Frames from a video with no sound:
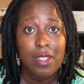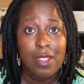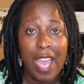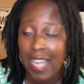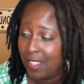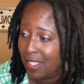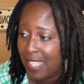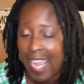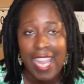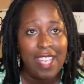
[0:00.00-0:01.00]
I can
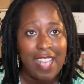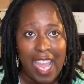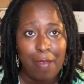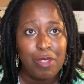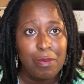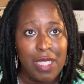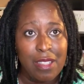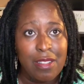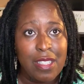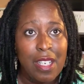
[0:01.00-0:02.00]
scan
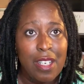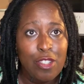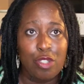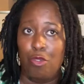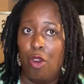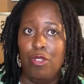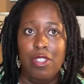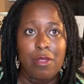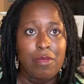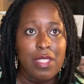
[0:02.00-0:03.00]
abdomens,
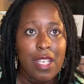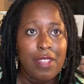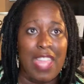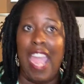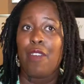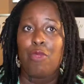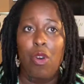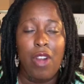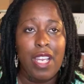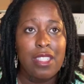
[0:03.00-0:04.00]
scrotums,
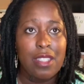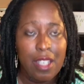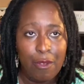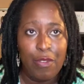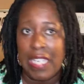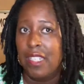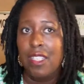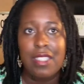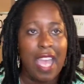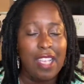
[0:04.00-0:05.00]
thyroids,
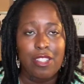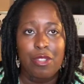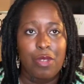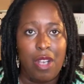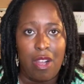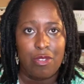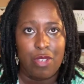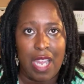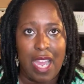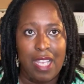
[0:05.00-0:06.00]
Venus. I can do it all, you
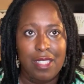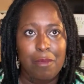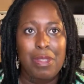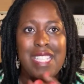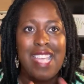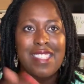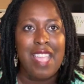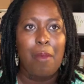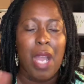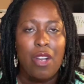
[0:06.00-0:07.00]
guys, but that's
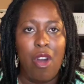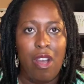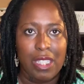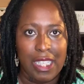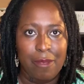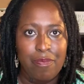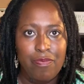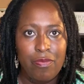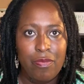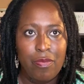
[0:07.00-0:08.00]
not my calling,
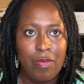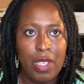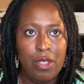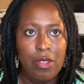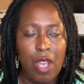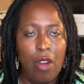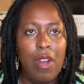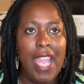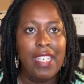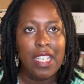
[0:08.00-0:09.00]
you know,
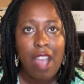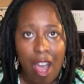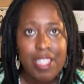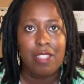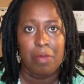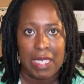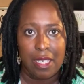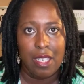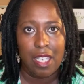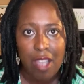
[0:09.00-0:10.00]
and it cost me.
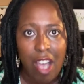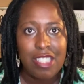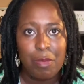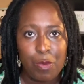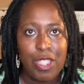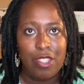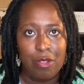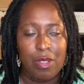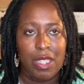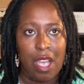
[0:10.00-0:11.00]
It cost me with
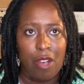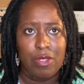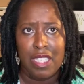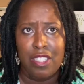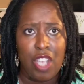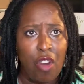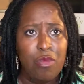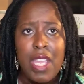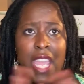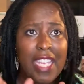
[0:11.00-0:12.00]
student loans and
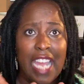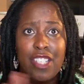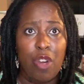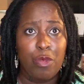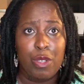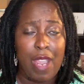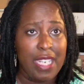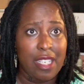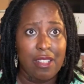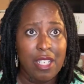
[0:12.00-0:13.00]
I don't regret it.